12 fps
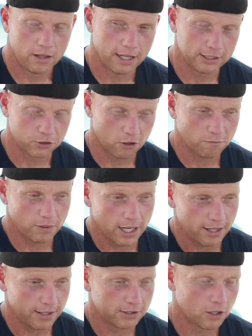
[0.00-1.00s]
They drove
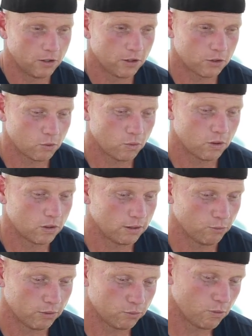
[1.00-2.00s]
by, they turned the corner,
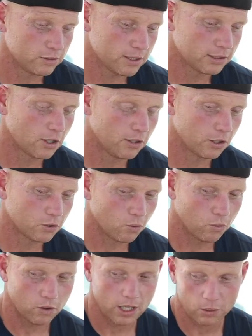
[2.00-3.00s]
and once they turned the
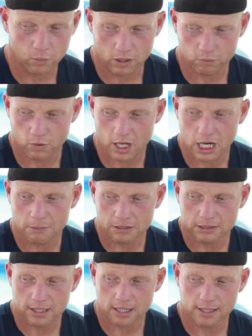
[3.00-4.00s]
corner, I went right up
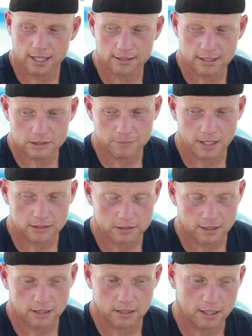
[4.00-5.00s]
inside that dispatch
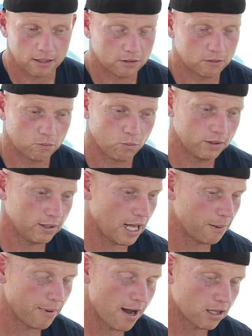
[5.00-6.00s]
stair, and I went in
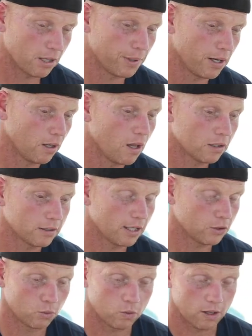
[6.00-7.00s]
that bathroom, and I locked
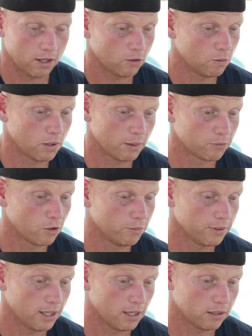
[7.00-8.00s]
that door, and I threw my
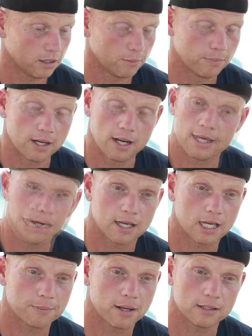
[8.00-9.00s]
broom down, and man, I
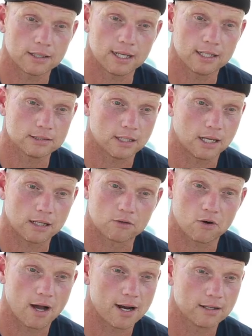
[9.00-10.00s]
hit my knees, and I
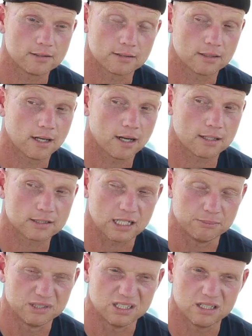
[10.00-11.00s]
cried out to God. I
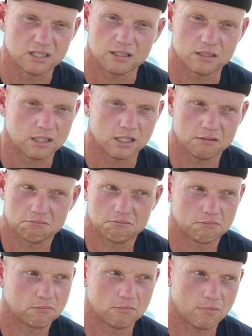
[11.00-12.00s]
said, I'm done.
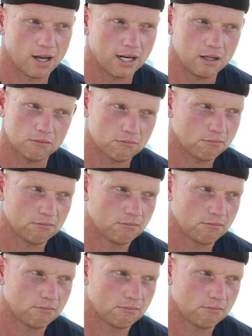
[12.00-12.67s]
I don't